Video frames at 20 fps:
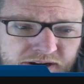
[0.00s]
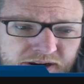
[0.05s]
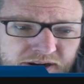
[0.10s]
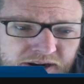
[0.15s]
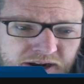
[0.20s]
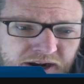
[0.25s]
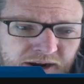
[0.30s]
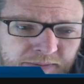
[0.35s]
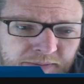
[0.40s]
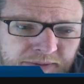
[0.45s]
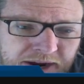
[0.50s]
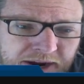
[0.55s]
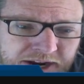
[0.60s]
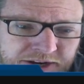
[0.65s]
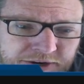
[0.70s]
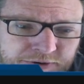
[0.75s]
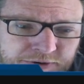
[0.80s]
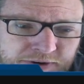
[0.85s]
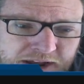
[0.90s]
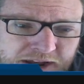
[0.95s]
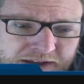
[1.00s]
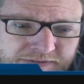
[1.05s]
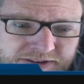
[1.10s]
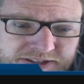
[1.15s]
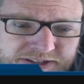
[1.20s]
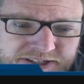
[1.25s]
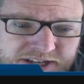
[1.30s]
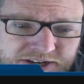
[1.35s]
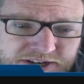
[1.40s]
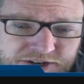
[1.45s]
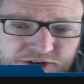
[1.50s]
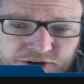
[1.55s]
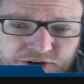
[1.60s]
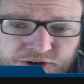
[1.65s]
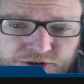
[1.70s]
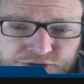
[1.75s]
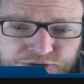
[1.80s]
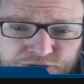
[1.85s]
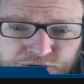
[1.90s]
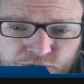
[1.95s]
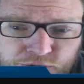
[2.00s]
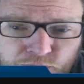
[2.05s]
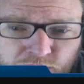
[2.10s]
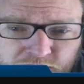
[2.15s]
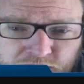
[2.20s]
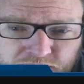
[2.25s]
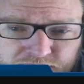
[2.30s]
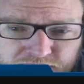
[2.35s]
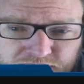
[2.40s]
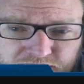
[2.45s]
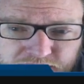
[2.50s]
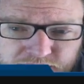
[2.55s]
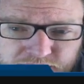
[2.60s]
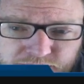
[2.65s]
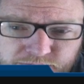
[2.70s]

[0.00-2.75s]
I do have it set to ultra quality.